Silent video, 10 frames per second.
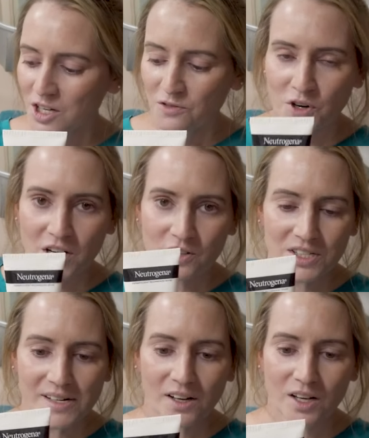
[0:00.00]

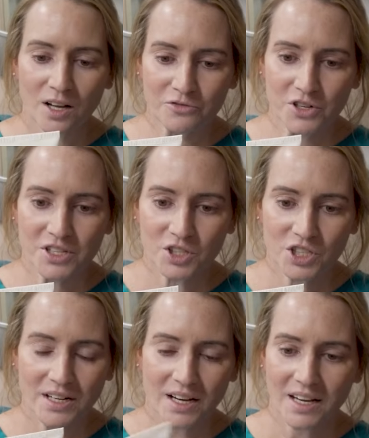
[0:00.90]
Fragrance and alcohol free. The
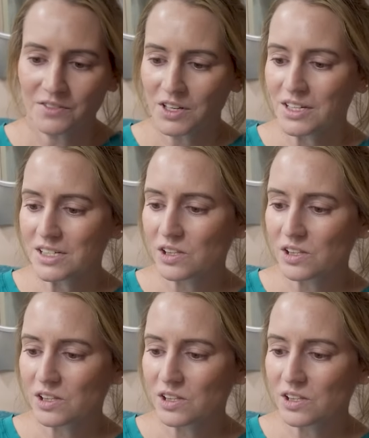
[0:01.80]
shade I have, I think,